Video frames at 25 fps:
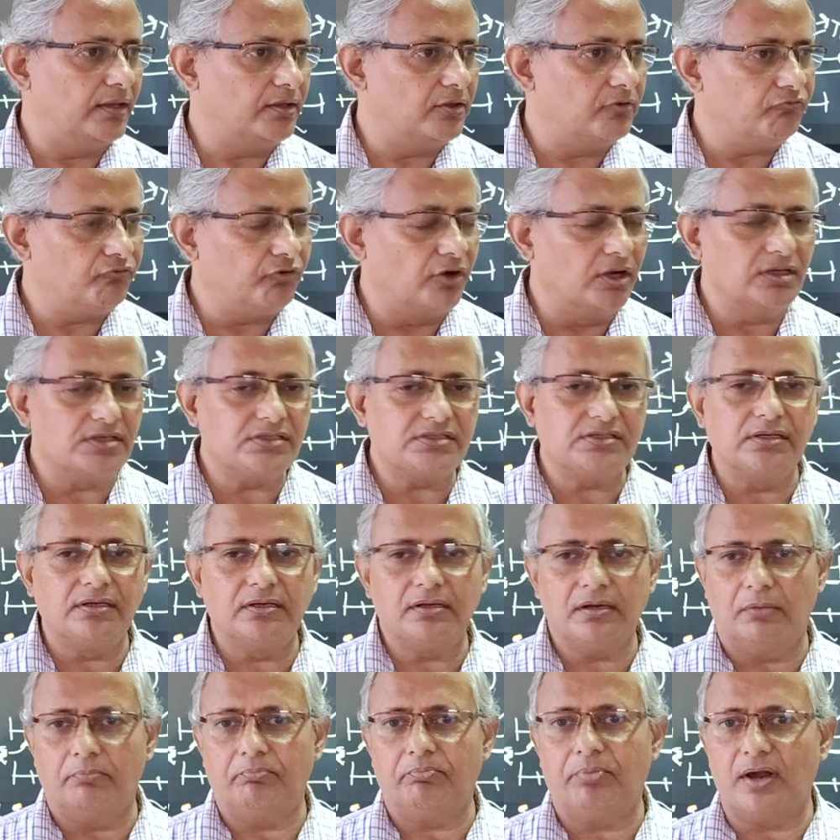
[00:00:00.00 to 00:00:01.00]
And the functional
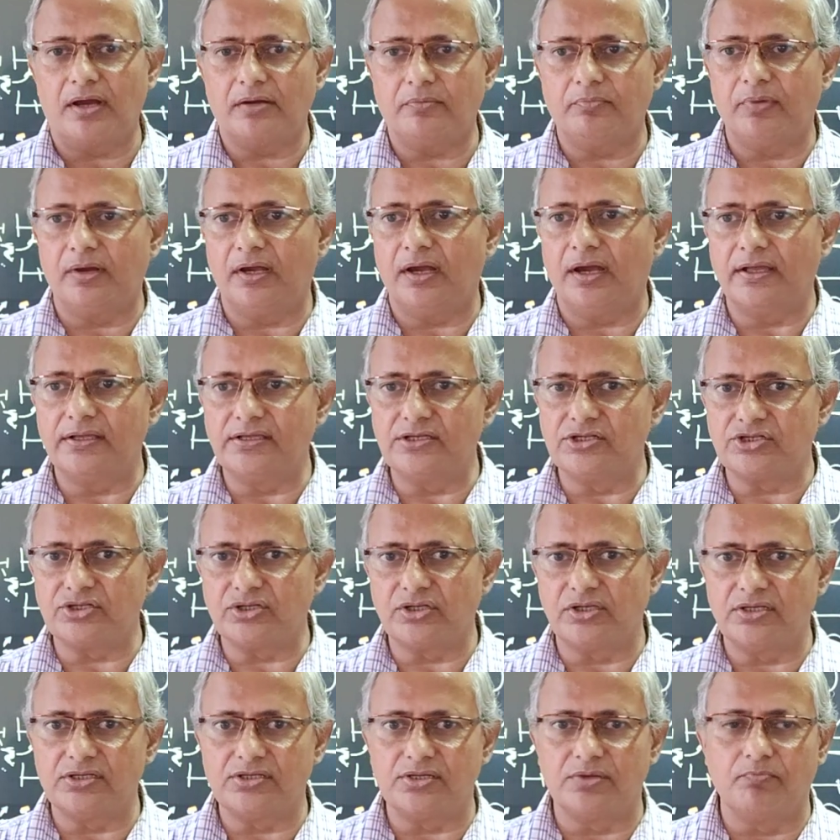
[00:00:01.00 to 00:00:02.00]

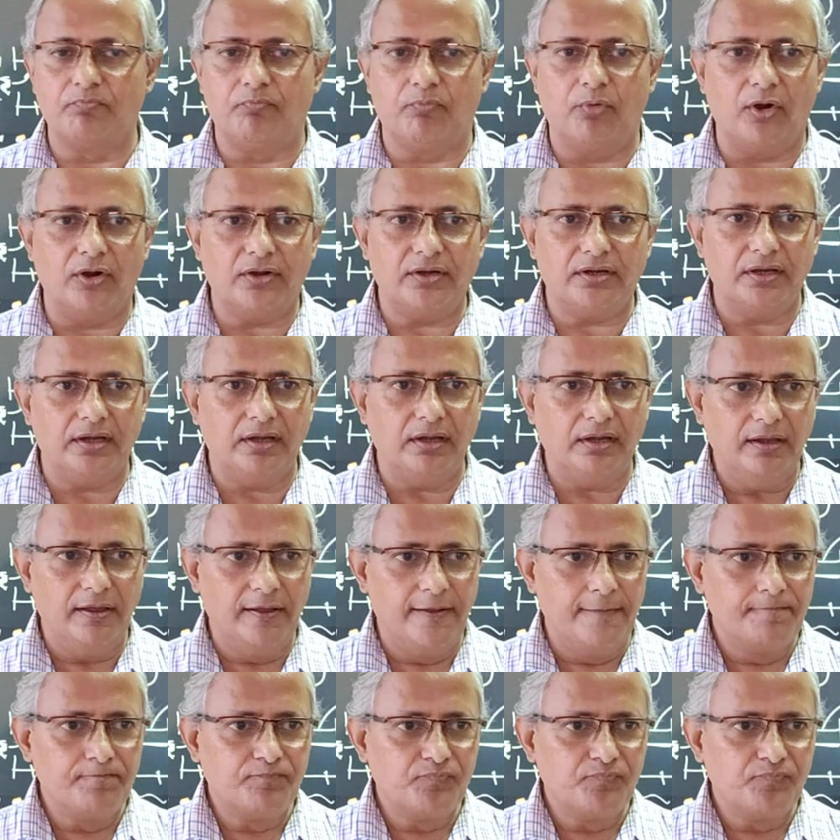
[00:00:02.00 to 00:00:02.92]
compartmentalization is important,